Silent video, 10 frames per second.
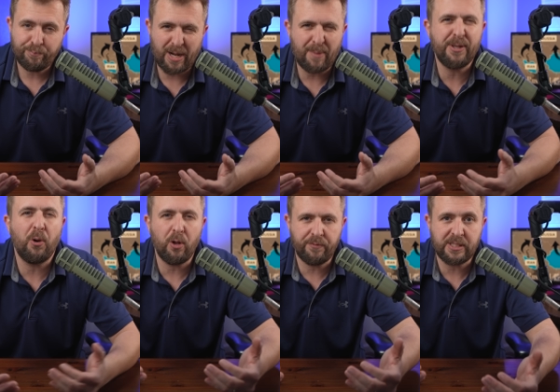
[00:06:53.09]
probably
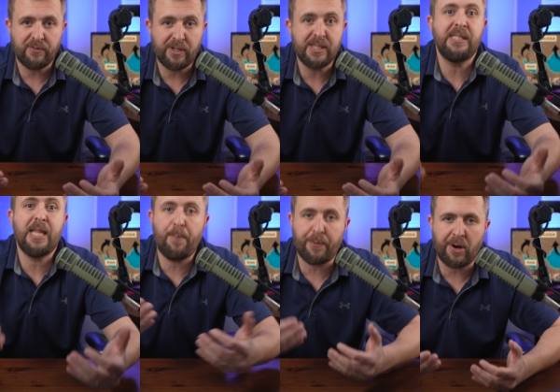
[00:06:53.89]
all the civilians,
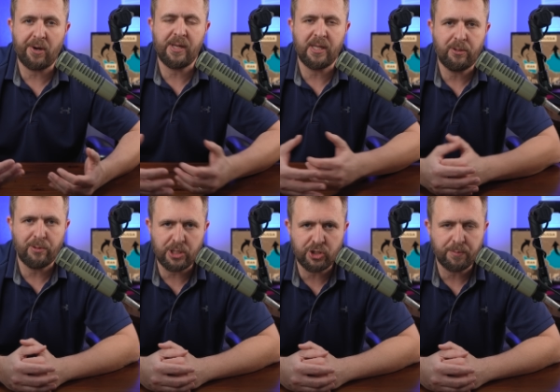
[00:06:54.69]
temporarily into
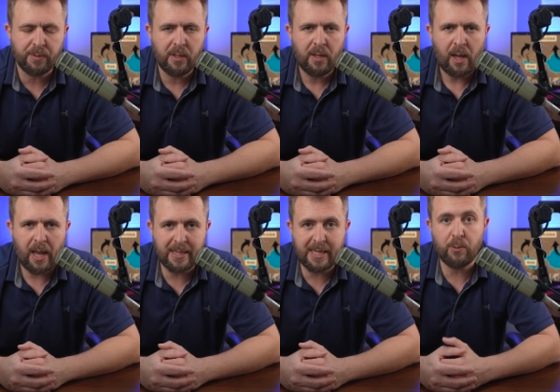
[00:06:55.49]
Egypt,
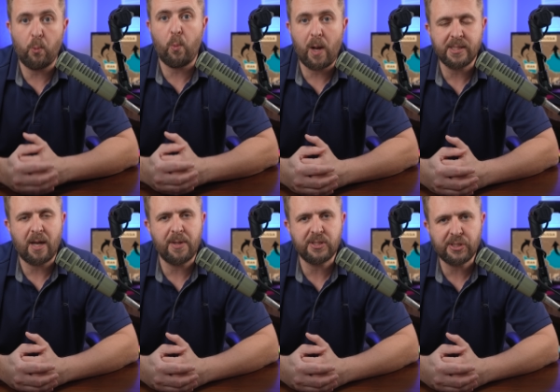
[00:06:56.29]
and then once
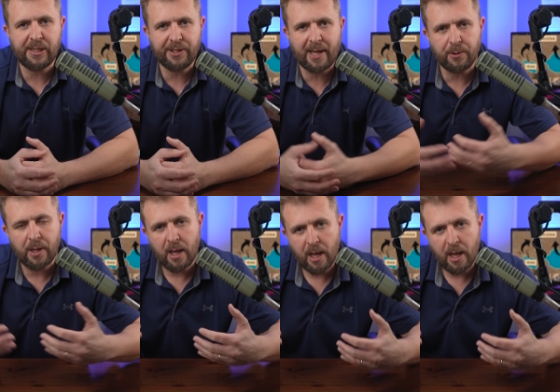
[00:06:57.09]
Hamas is cleared out,